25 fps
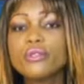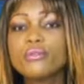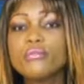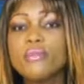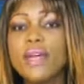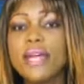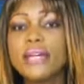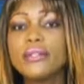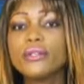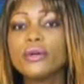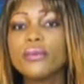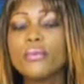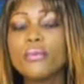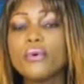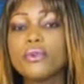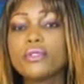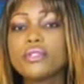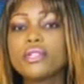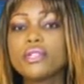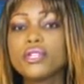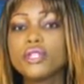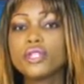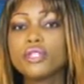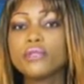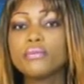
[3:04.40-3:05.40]
main
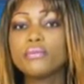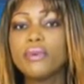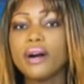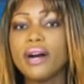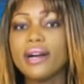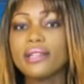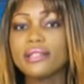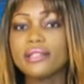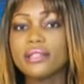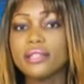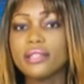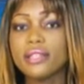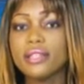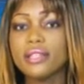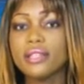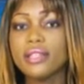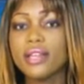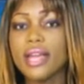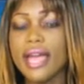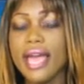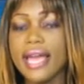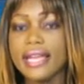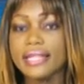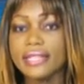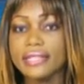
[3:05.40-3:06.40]
opposition party, the
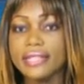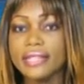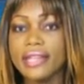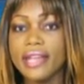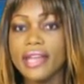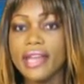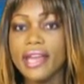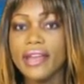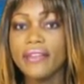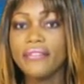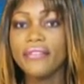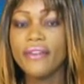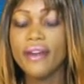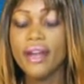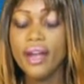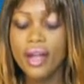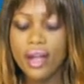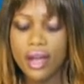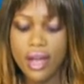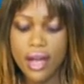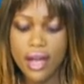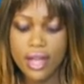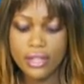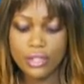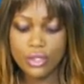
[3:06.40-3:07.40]
SDF,
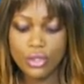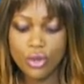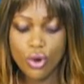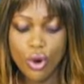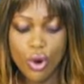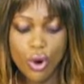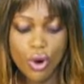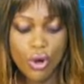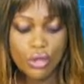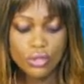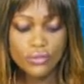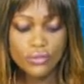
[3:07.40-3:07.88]
has called